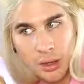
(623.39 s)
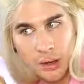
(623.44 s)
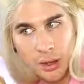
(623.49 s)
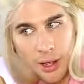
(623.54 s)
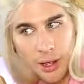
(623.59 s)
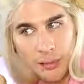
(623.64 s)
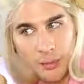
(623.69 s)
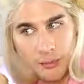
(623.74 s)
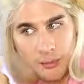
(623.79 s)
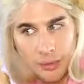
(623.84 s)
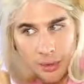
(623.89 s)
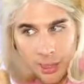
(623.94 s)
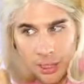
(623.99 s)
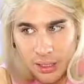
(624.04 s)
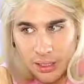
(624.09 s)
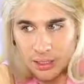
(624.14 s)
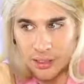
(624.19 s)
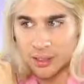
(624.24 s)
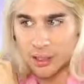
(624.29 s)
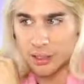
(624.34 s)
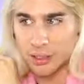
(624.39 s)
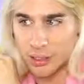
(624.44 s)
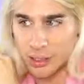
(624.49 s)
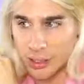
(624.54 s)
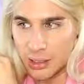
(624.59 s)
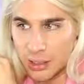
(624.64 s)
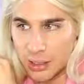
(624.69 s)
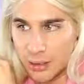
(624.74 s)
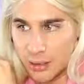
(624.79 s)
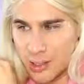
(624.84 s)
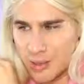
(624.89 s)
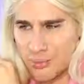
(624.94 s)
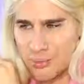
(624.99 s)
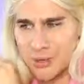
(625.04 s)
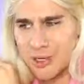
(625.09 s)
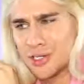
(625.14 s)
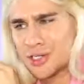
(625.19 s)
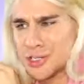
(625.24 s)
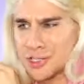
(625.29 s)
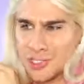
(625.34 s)
Okay, putting this on here. Okay,
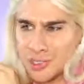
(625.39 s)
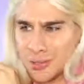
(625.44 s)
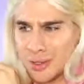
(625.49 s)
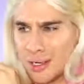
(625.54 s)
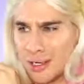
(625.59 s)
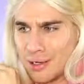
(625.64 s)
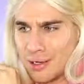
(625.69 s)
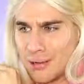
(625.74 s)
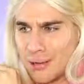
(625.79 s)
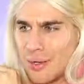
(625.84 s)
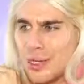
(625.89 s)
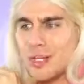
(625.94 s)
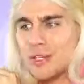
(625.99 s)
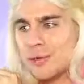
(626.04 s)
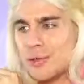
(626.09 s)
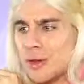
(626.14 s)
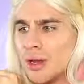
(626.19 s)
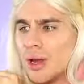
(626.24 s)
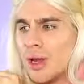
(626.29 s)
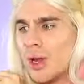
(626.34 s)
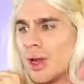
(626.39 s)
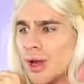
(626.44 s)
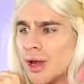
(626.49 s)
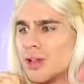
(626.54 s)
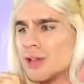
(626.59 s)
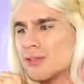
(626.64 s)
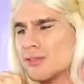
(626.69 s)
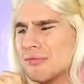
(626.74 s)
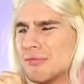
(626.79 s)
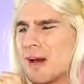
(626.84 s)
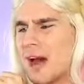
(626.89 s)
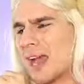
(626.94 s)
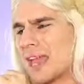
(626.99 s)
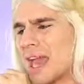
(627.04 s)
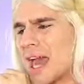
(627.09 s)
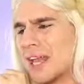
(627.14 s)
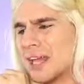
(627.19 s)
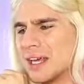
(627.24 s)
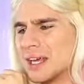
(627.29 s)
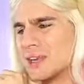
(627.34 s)
what is she doing? What are you... I
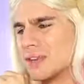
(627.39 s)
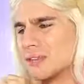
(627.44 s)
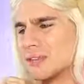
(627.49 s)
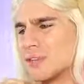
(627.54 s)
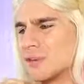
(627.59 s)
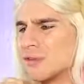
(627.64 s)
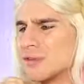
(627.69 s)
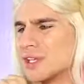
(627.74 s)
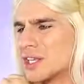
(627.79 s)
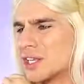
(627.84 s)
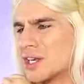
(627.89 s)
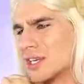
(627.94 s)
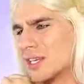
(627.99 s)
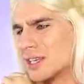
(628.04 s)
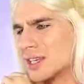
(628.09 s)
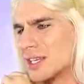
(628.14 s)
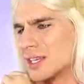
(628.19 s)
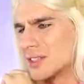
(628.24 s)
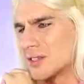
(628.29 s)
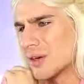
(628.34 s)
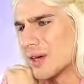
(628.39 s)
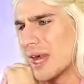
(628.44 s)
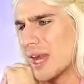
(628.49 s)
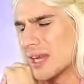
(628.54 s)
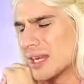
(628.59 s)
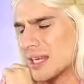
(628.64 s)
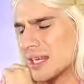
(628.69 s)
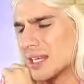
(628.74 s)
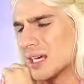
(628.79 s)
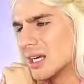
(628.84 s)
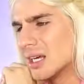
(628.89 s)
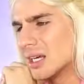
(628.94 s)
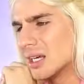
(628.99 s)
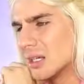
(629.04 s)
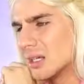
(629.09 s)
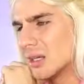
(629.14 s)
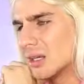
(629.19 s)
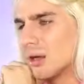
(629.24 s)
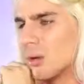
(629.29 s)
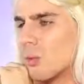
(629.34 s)
get it. You're really good at this, okay,
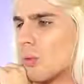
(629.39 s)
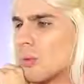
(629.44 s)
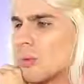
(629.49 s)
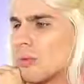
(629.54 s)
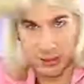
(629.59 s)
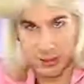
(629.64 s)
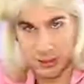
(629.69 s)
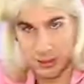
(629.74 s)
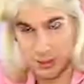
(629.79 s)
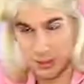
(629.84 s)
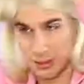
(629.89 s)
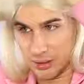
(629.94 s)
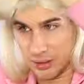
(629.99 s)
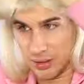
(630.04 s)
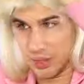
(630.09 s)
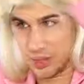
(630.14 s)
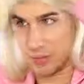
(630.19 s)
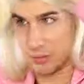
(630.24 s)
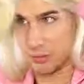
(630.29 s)
Nina? Okay,